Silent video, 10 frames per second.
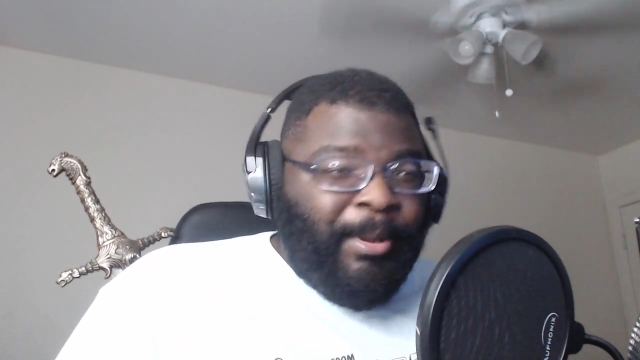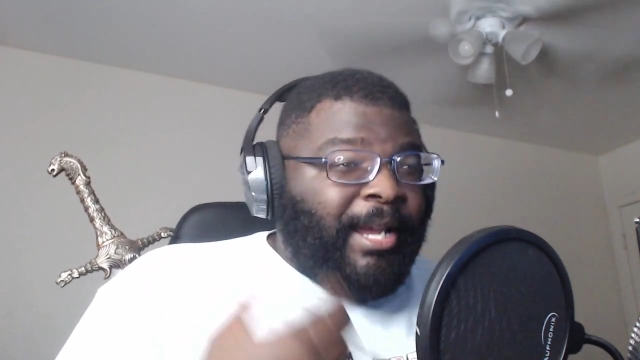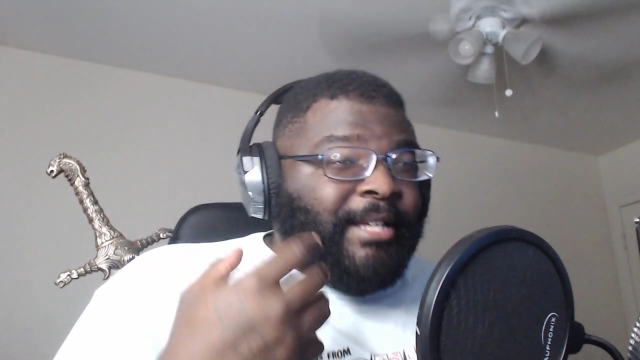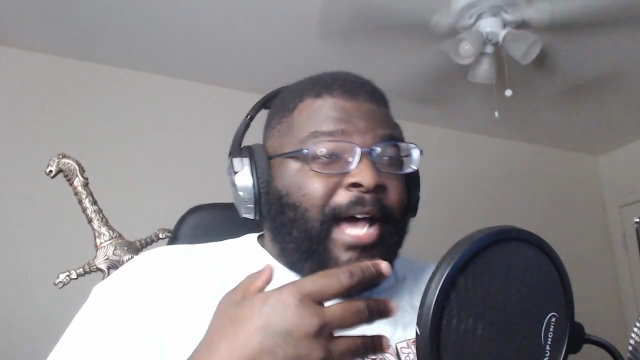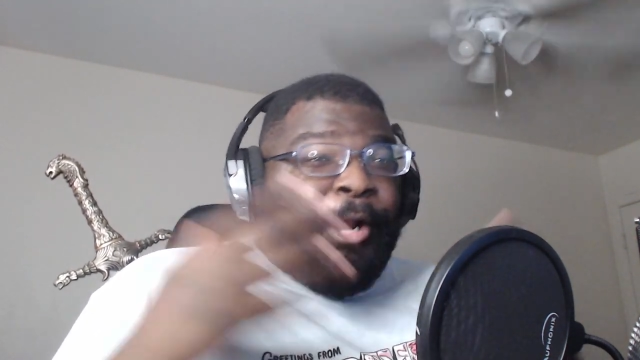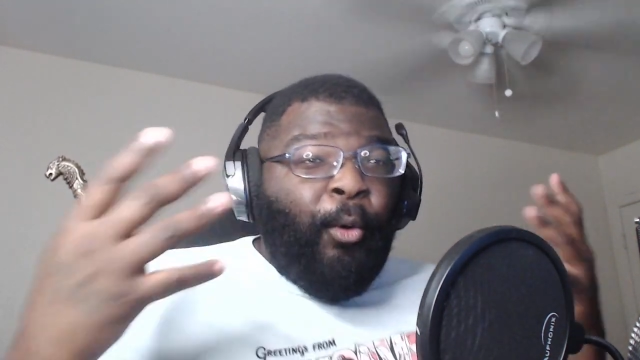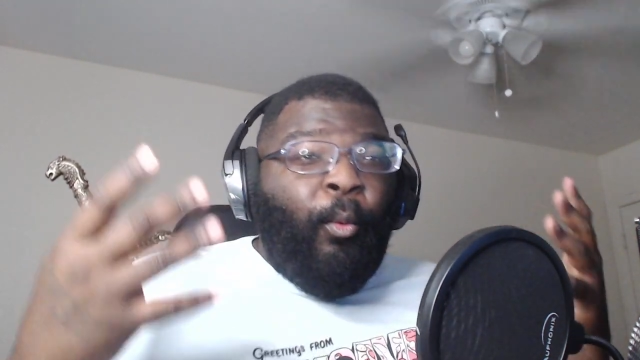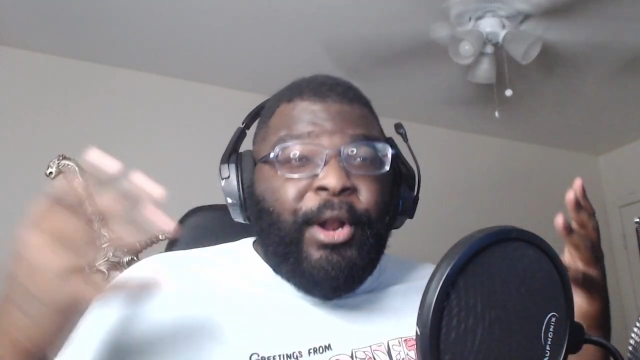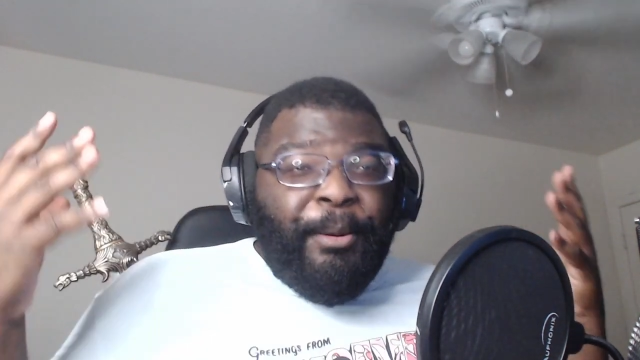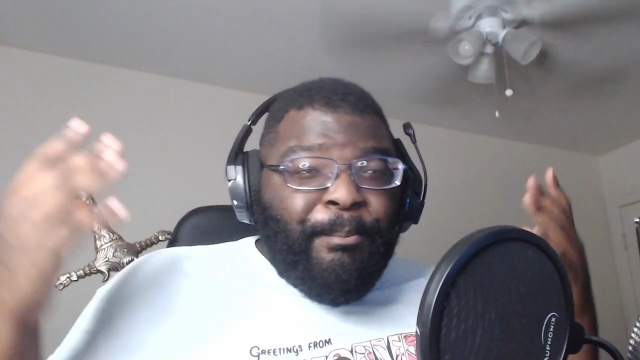because I don't
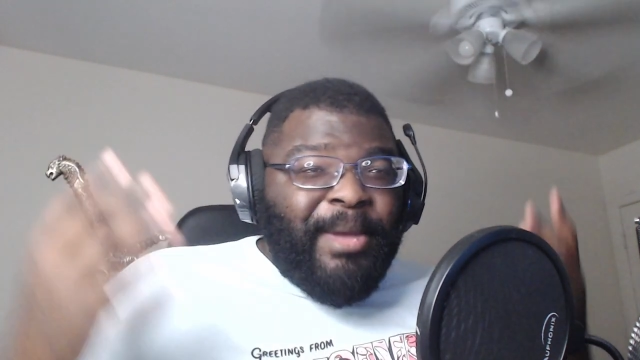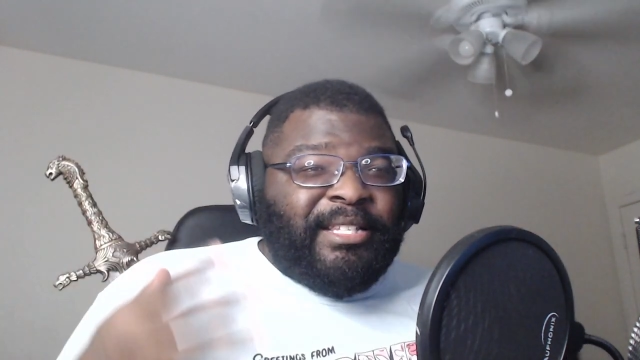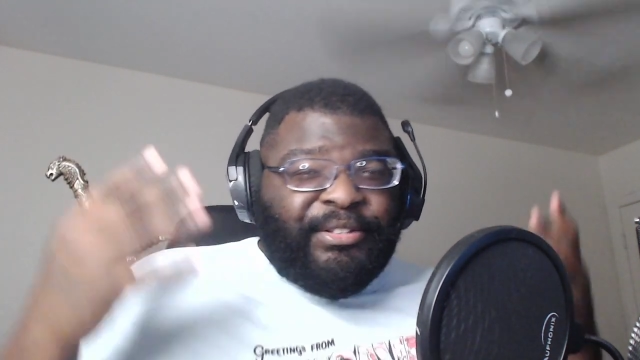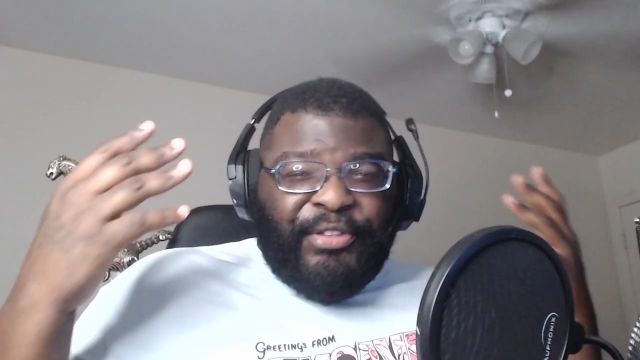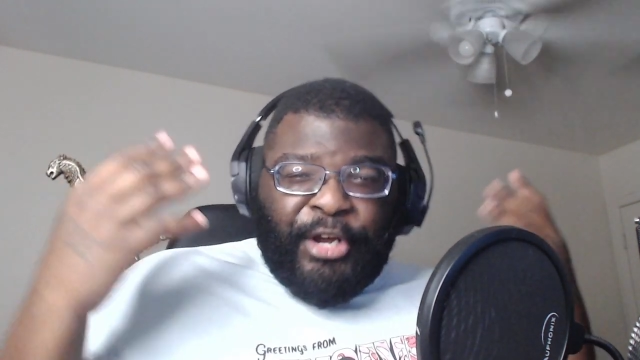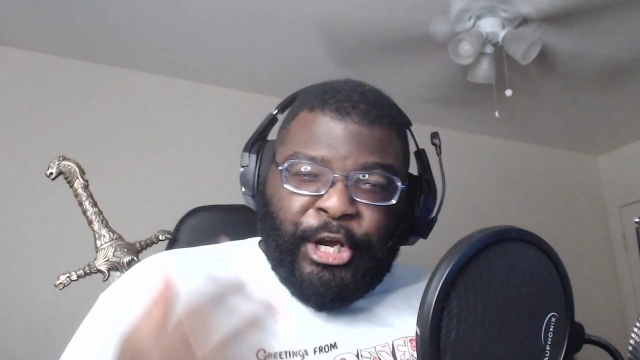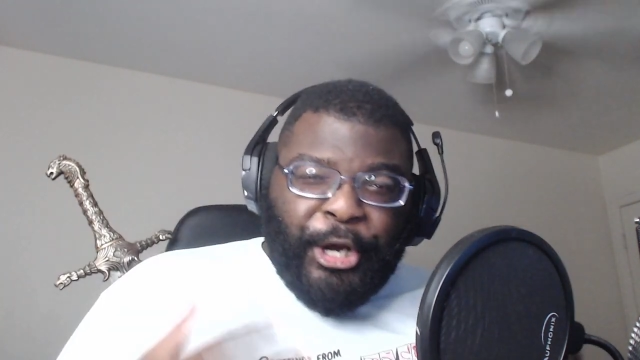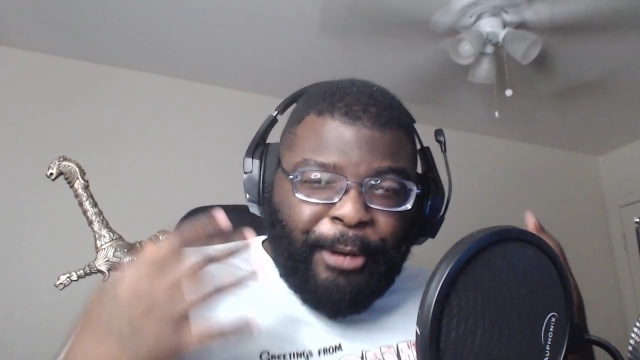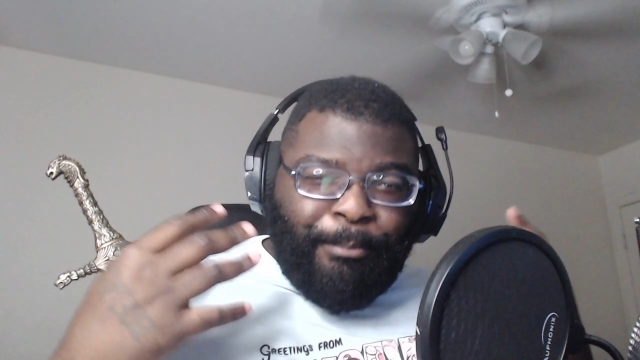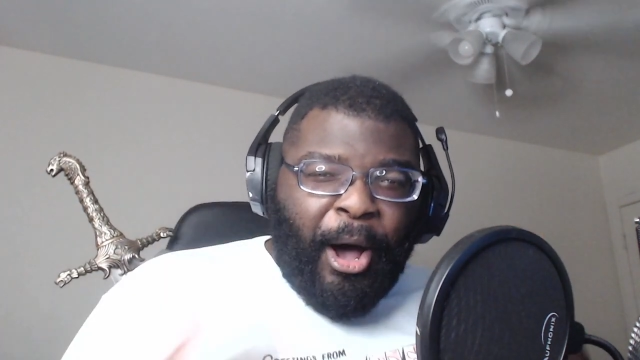want to miss the
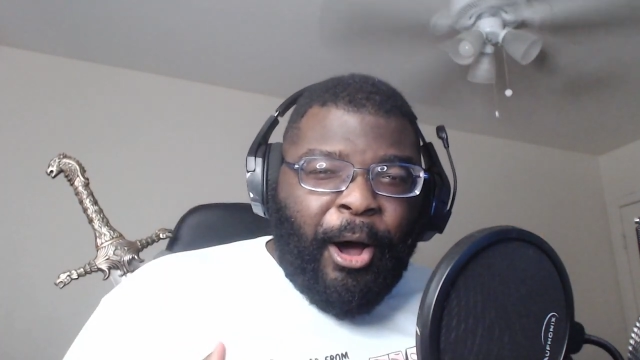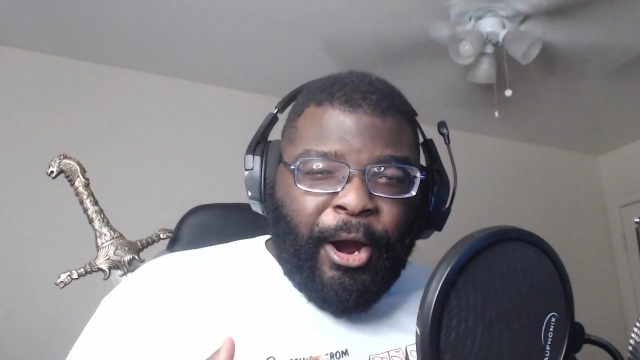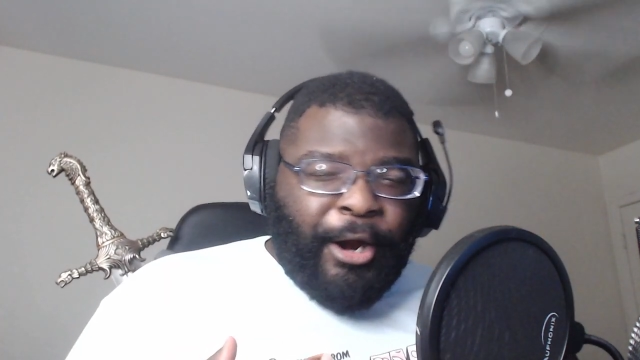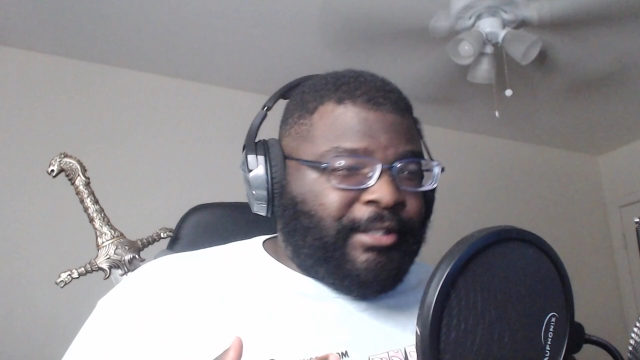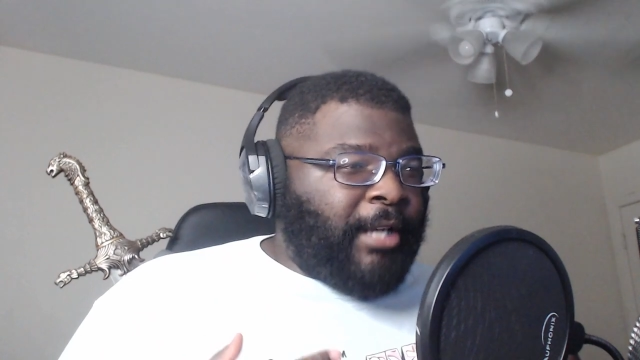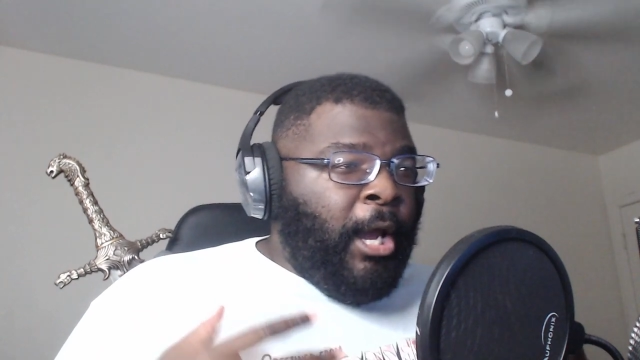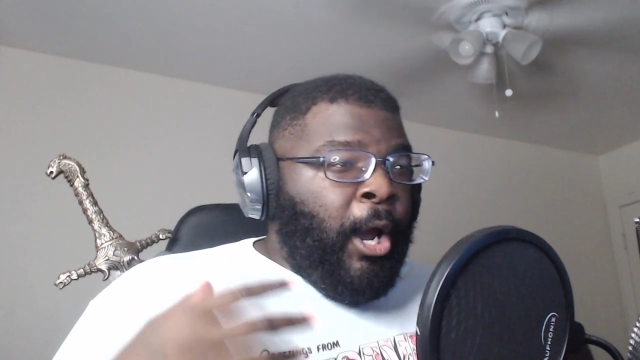good bars